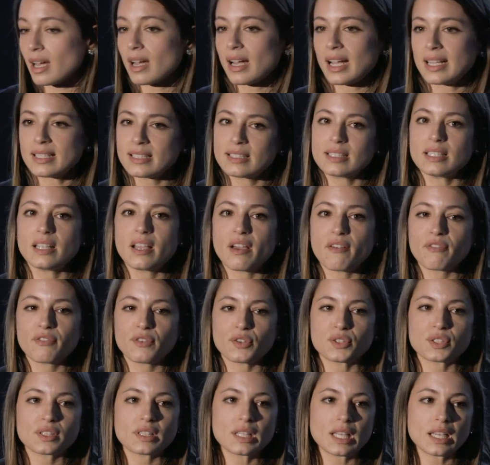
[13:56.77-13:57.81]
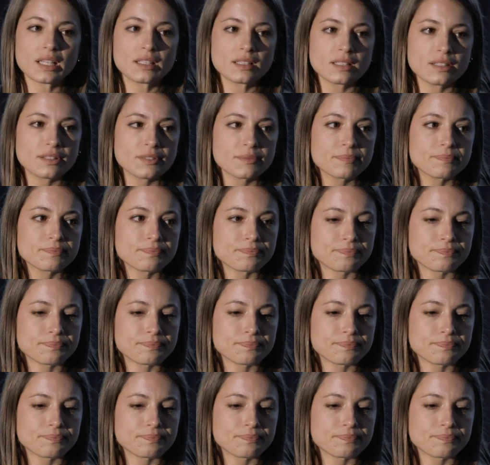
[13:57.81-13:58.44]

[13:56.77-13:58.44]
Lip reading: I see at first glance.